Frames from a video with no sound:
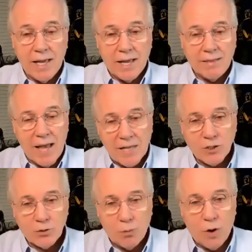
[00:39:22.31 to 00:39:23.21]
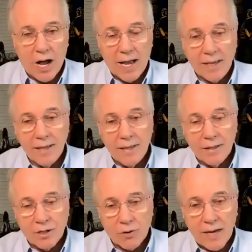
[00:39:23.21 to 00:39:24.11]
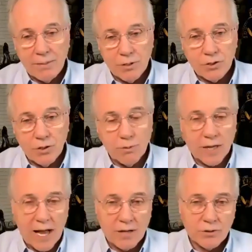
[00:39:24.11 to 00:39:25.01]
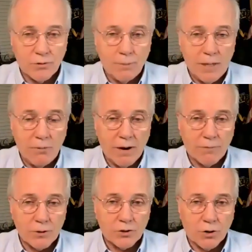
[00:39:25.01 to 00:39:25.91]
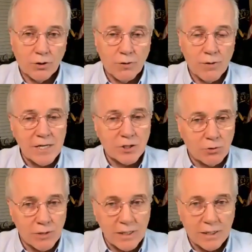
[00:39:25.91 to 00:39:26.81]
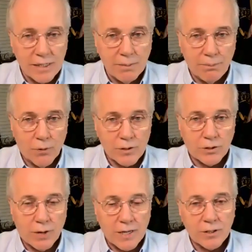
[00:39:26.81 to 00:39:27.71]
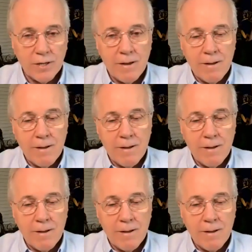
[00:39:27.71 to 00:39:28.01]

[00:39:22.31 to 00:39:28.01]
And that's why the Kratom Consumer Council that Pete referenced earlier is critically important to us